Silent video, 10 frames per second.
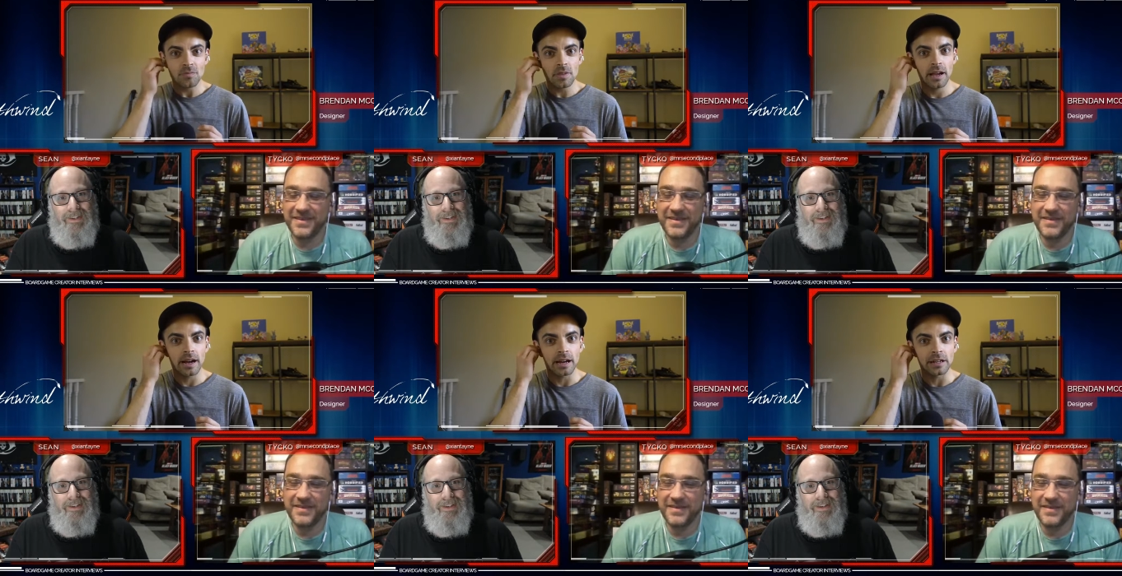
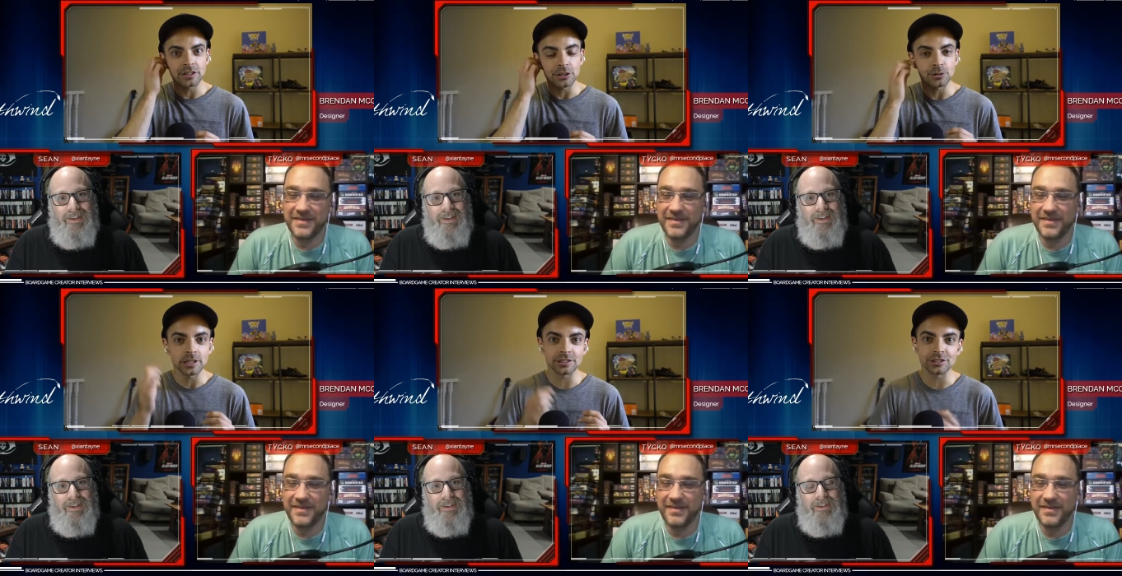Speaker 1: uh,
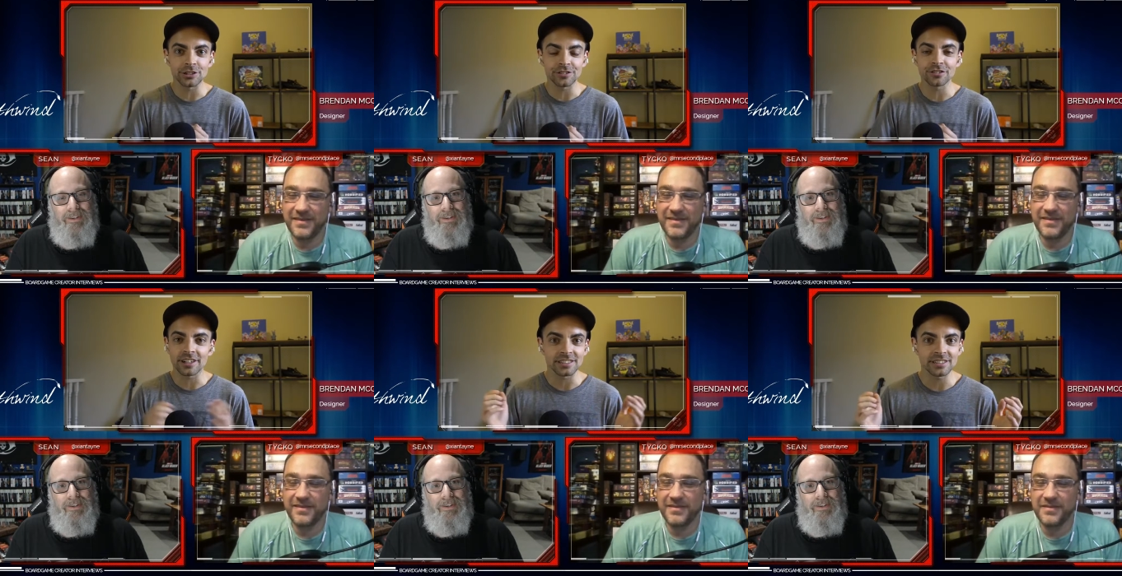you and your
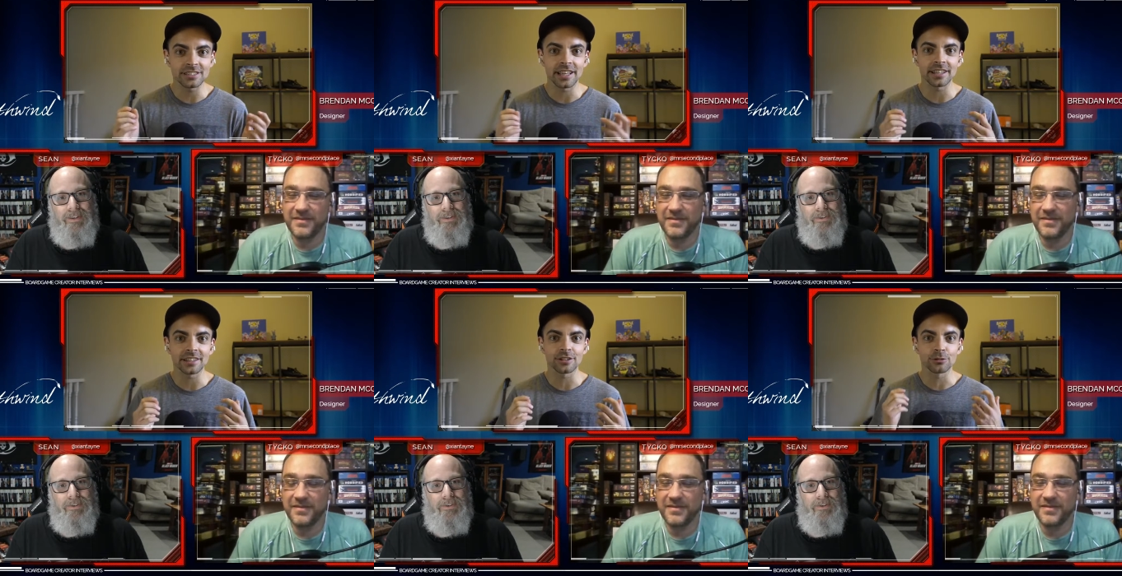friends
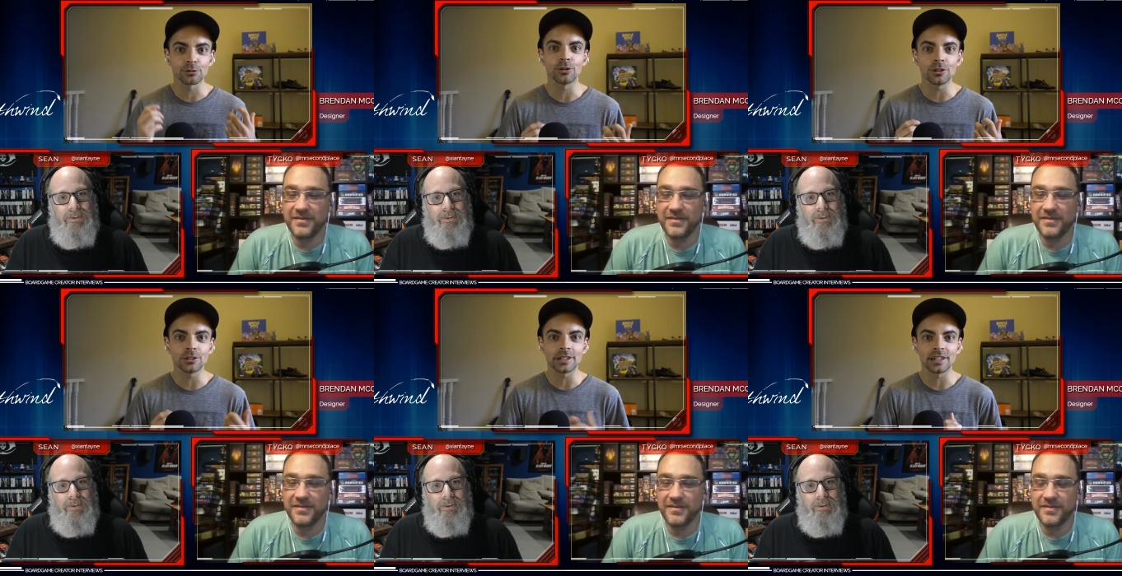take the
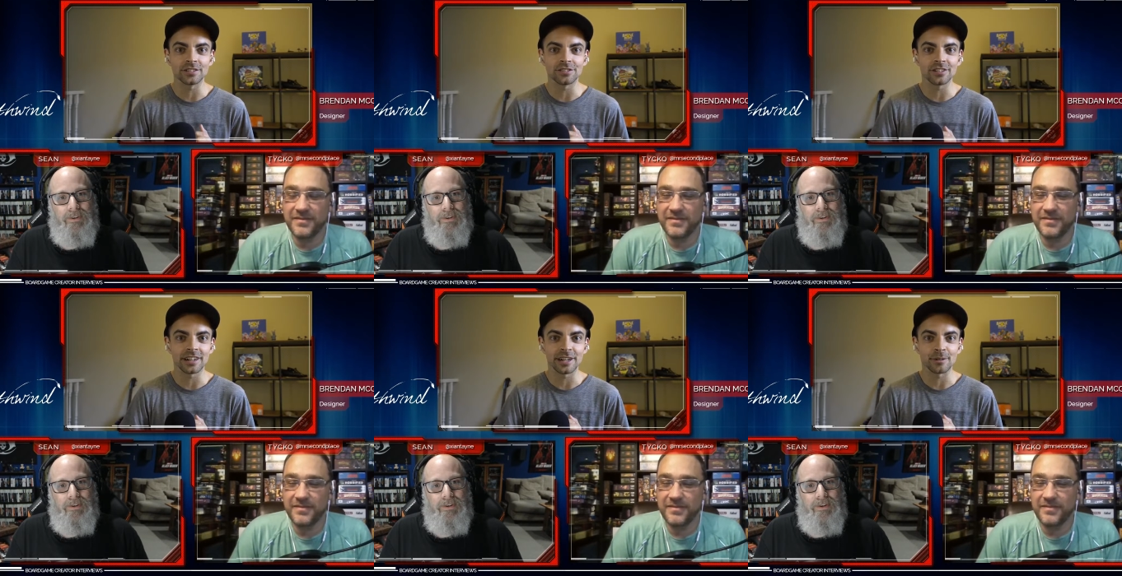role
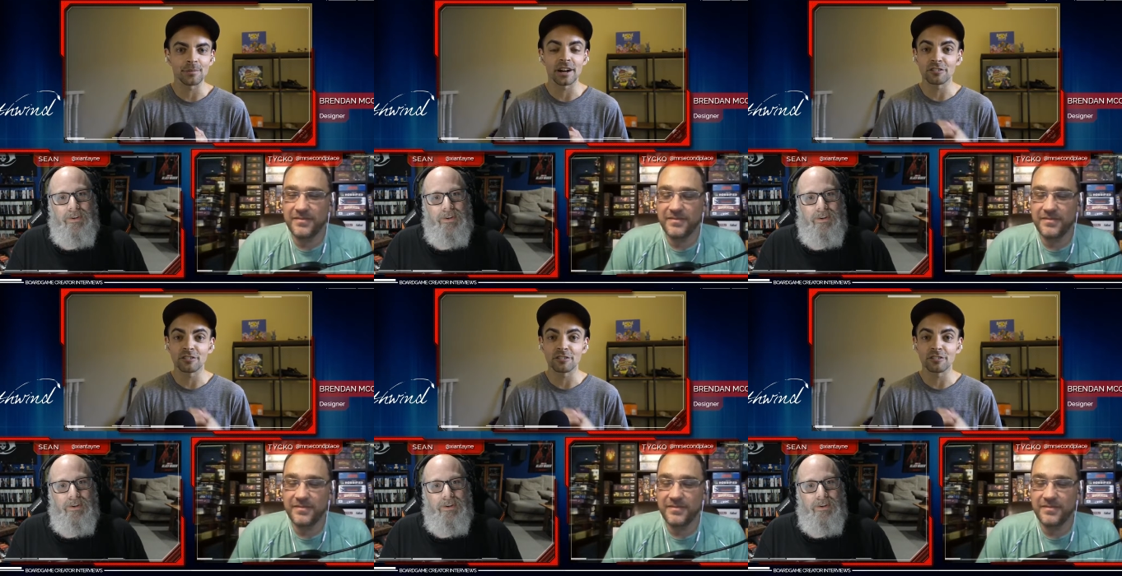of um,